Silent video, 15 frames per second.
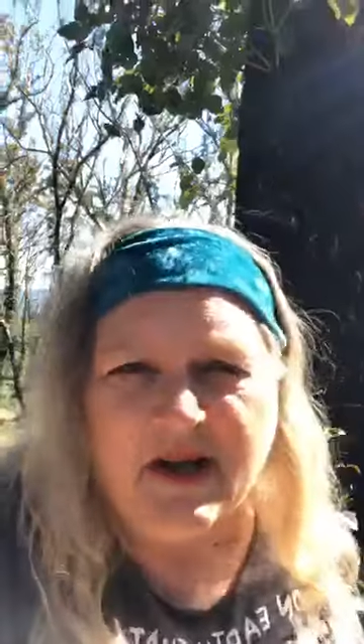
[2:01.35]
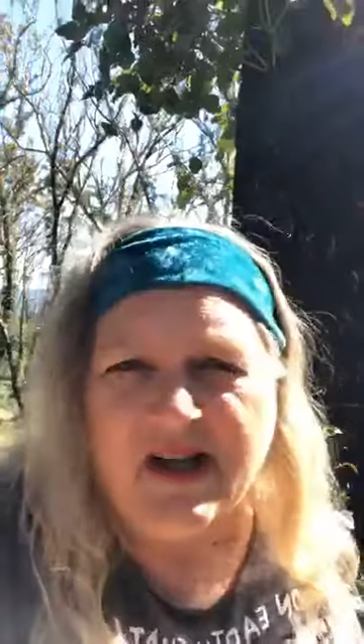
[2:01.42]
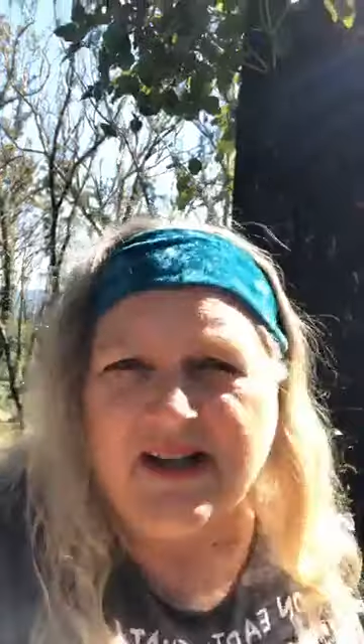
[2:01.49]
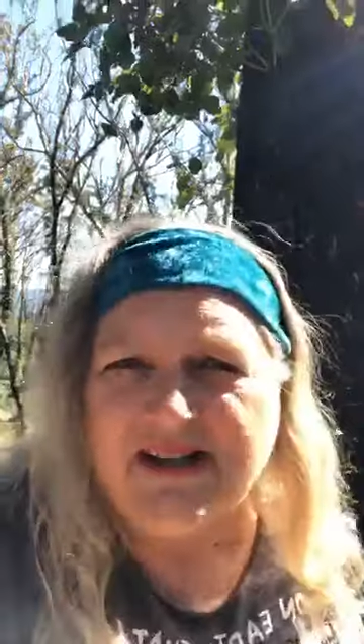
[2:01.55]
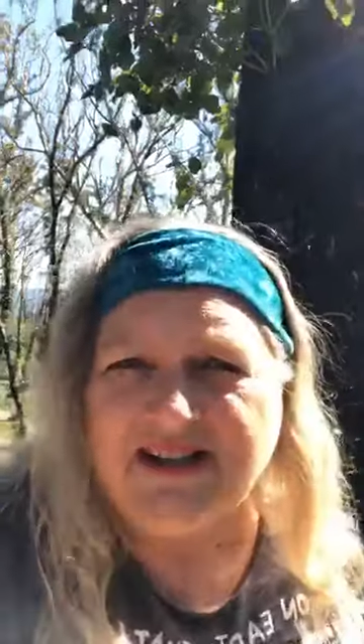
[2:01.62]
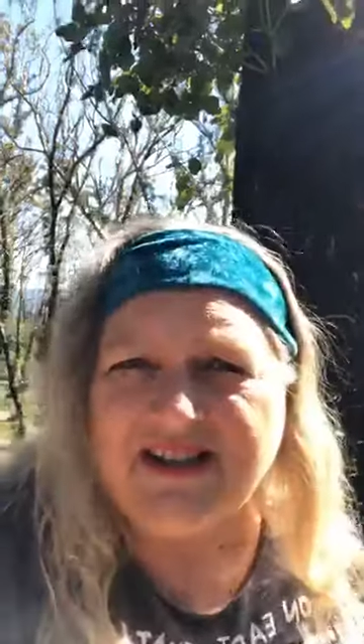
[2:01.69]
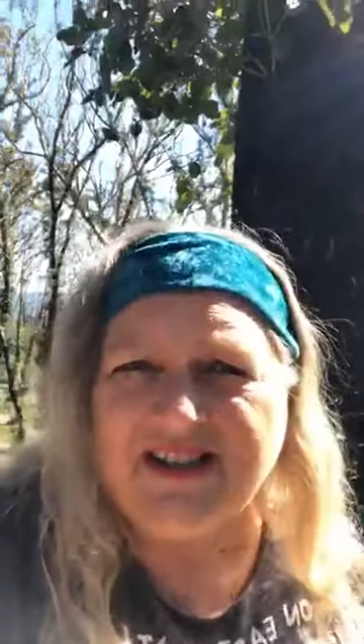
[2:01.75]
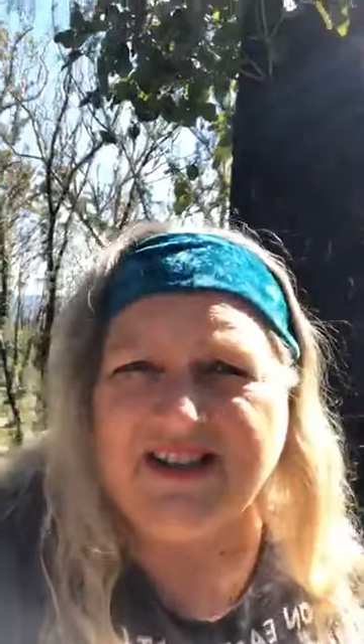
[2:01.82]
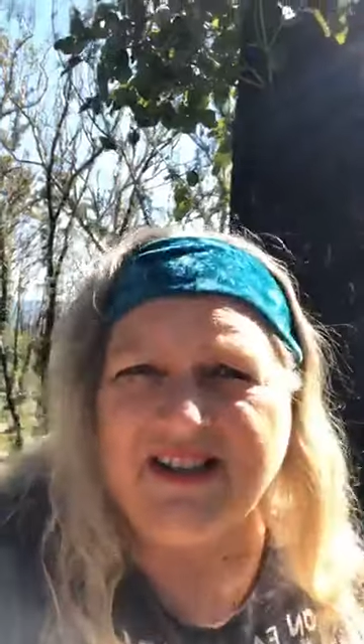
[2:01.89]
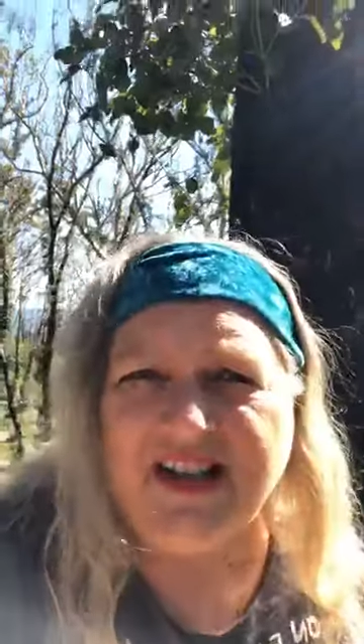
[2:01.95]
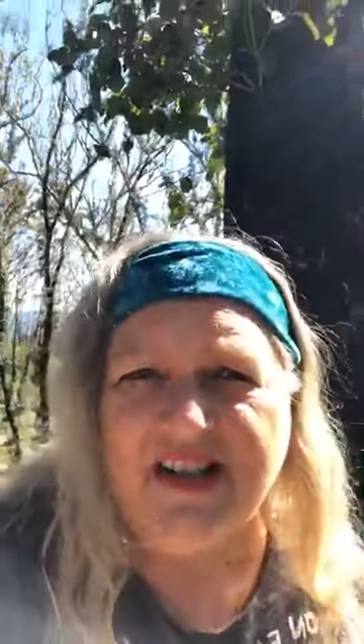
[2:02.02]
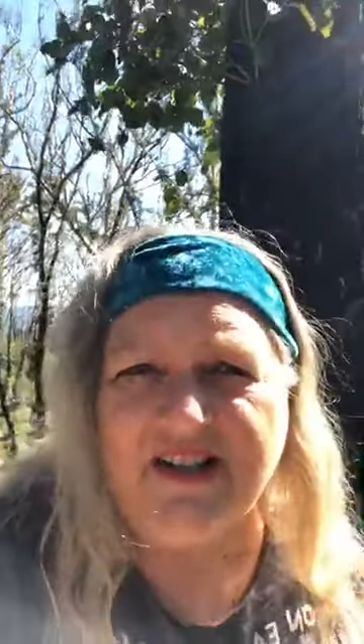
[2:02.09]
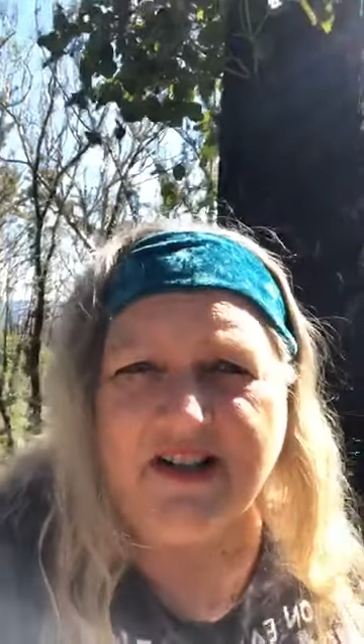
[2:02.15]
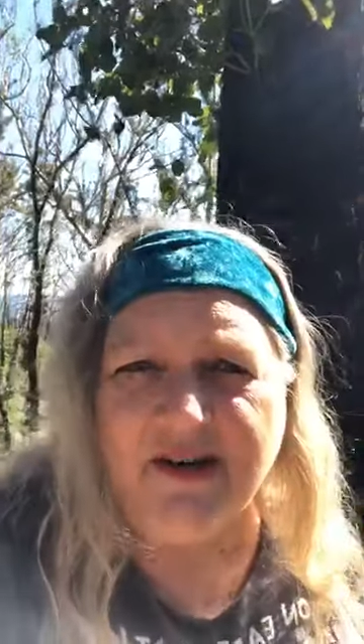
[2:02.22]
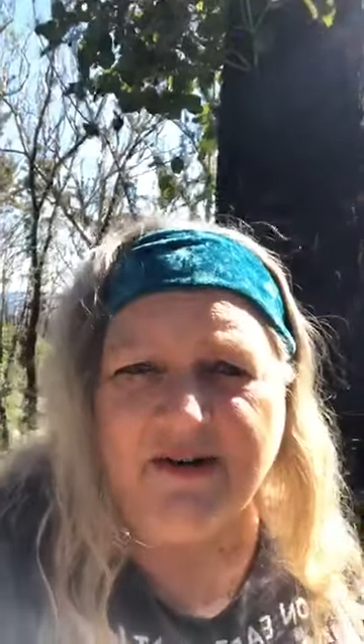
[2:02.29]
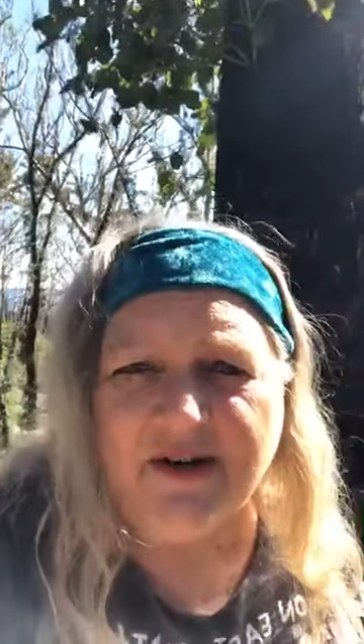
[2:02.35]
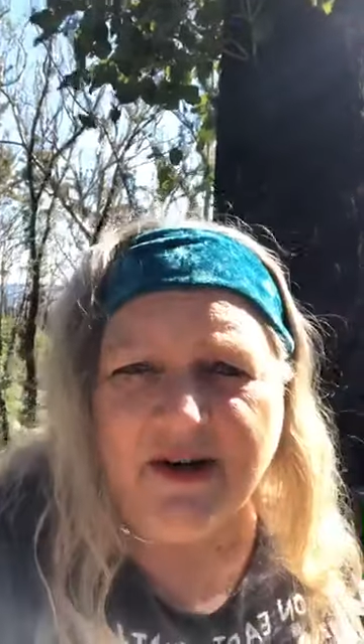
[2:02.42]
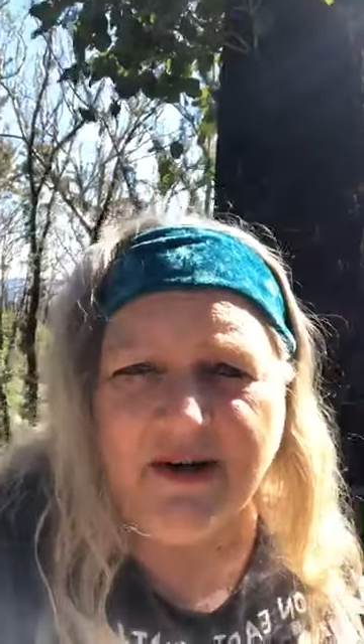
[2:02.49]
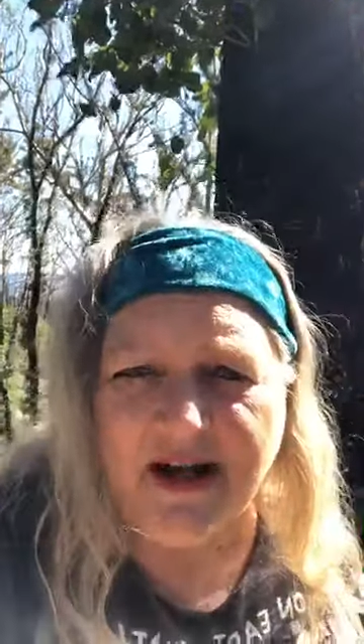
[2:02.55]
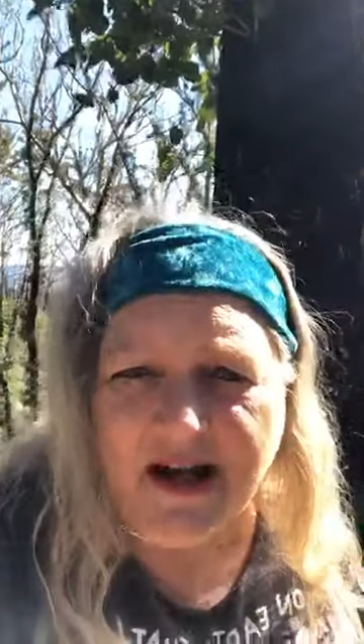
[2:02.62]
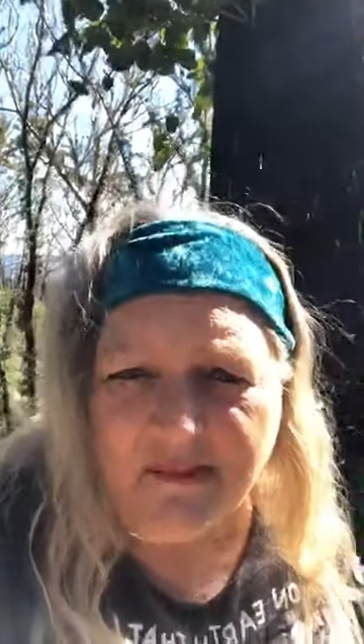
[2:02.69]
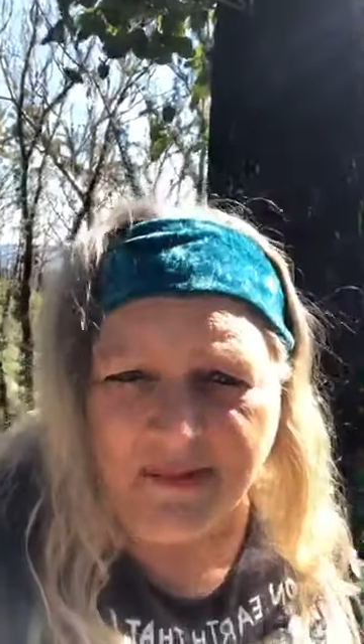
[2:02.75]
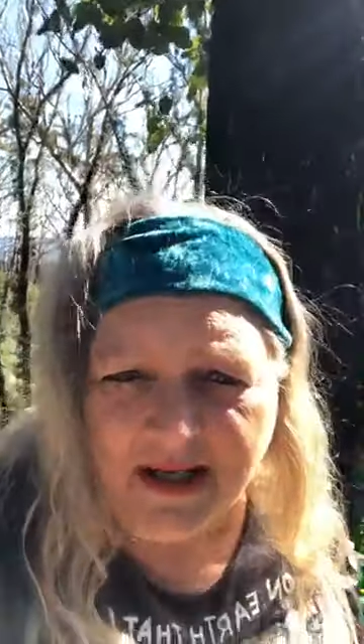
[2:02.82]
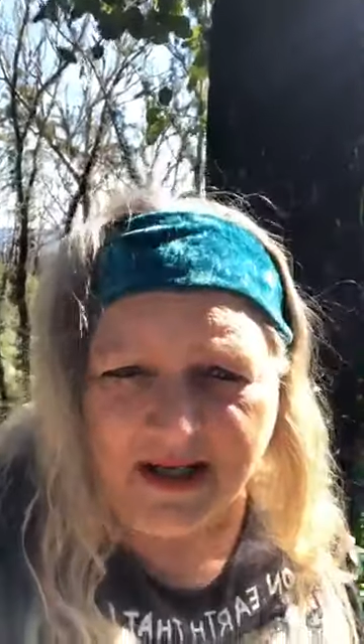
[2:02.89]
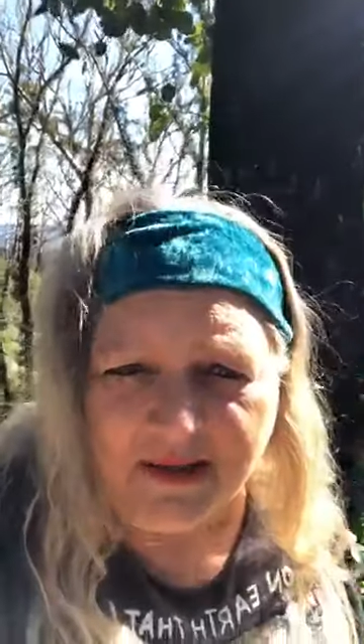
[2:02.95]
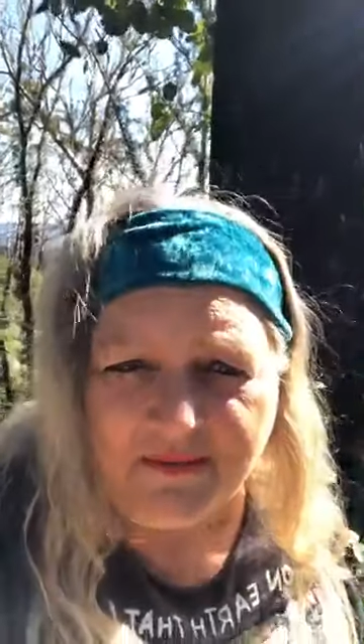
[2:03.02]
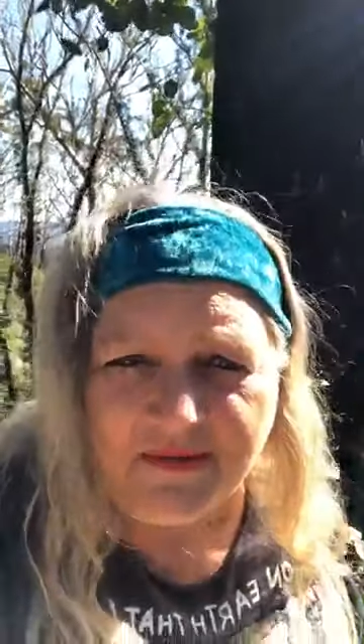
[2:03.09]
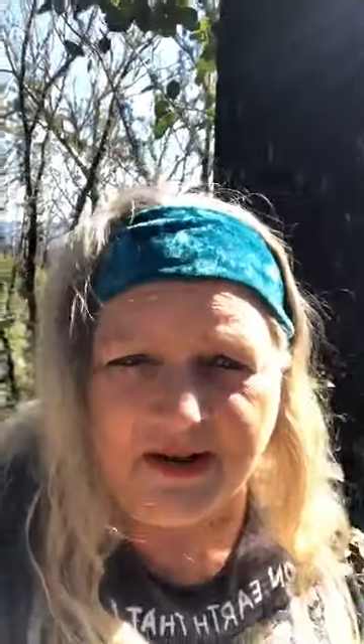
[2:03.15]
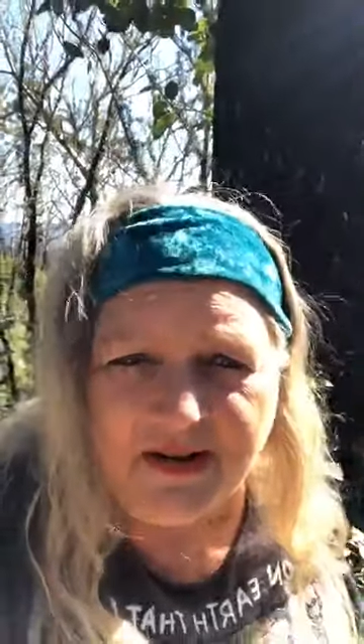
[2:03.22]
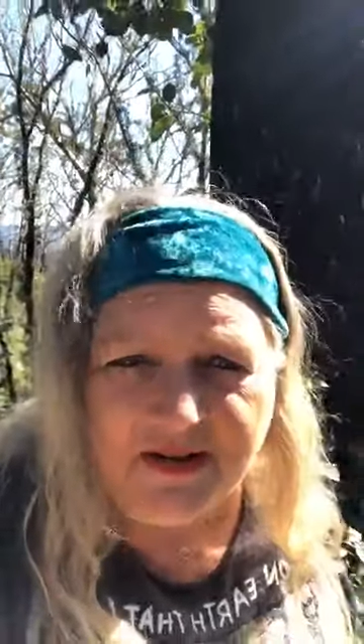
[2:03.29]
burnt. I don't know how many
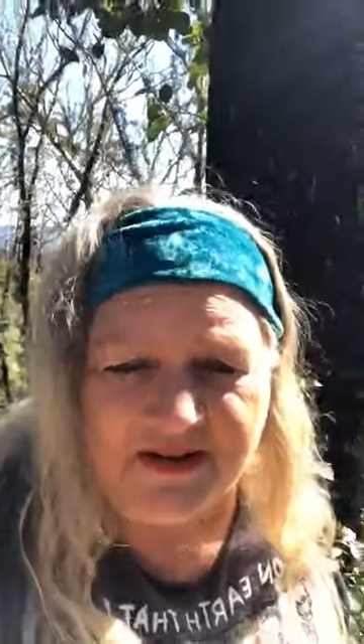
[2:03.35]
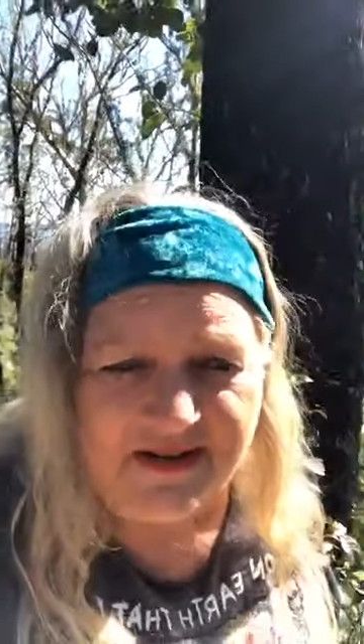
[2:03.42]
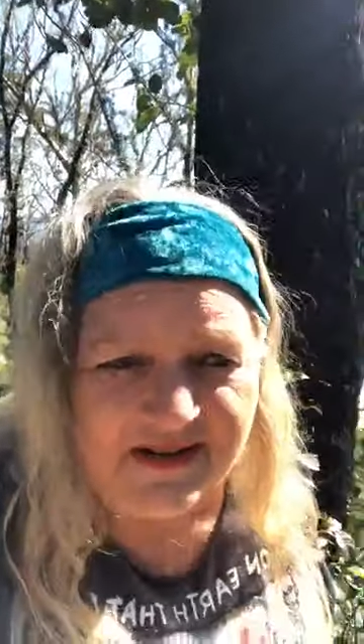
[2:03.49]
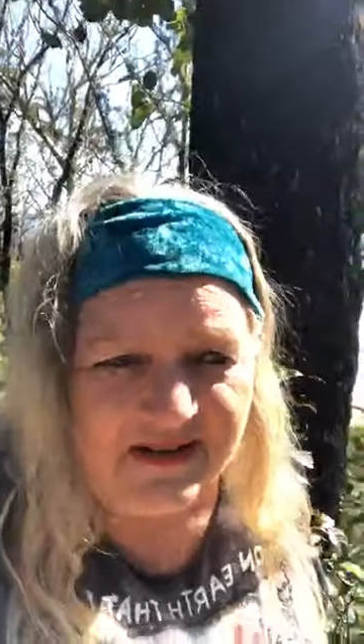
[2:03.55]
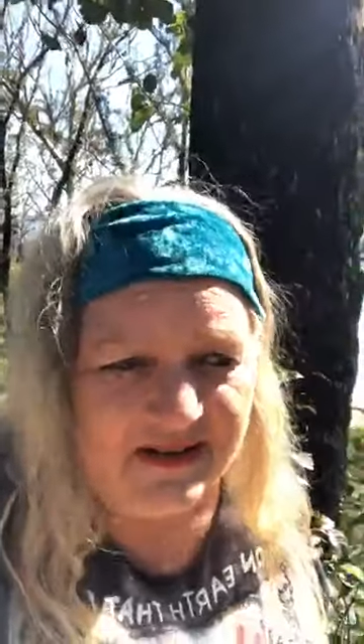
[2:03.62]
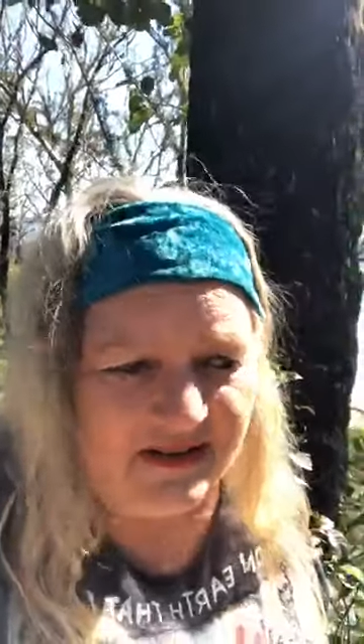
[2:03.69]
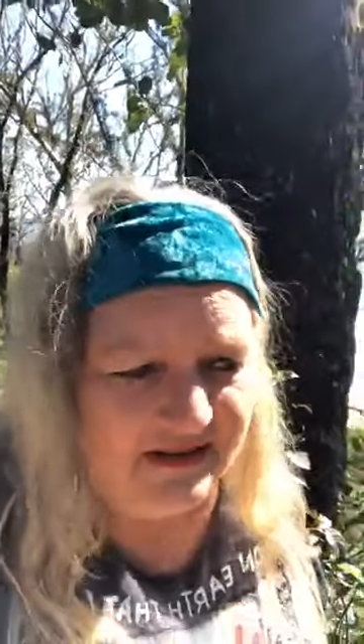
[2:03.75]
of those